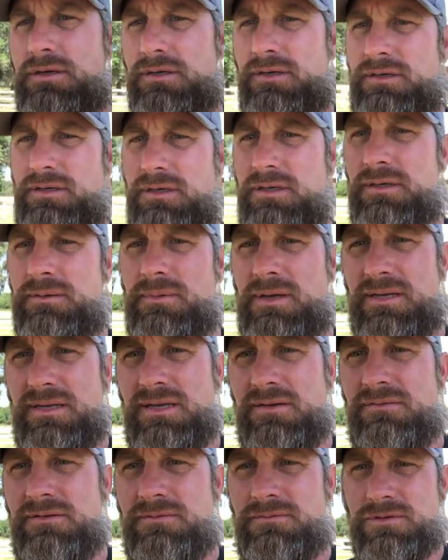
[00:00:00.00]
I
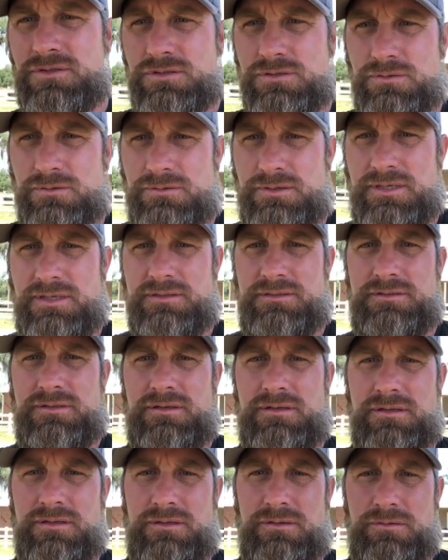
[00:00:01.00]
never even scrolled down to all
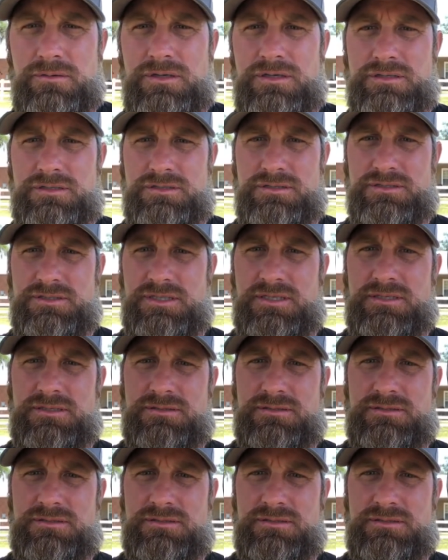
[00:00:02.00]
the donations yet.